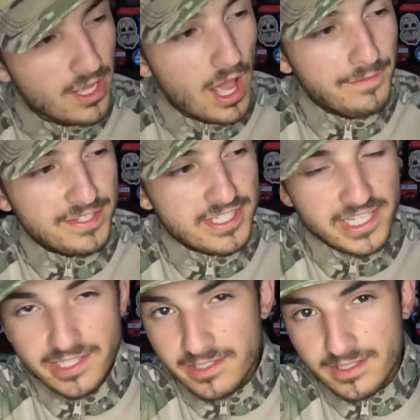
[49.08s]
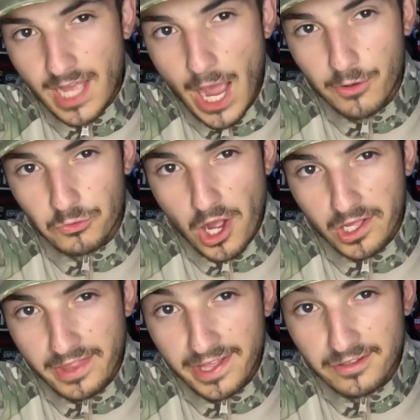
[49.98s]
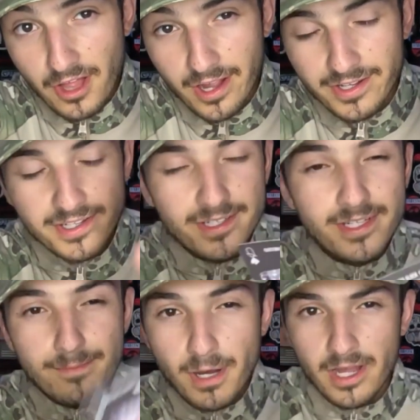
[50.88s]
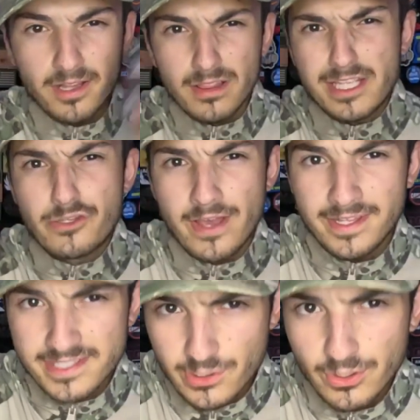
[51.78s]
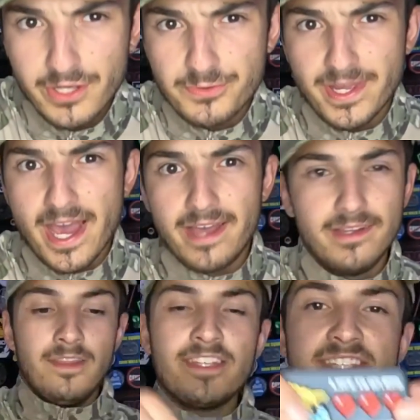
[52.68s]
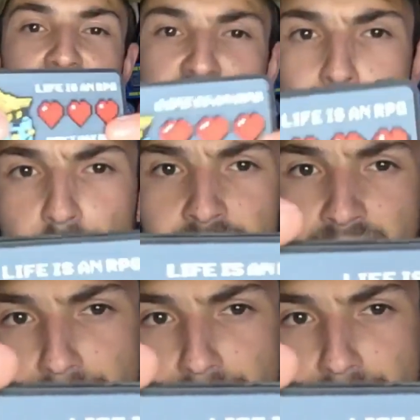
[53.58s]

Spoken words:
Obviously, I would rock that Glock. But let's go ahead and see what else we got. This is actually a pretty neat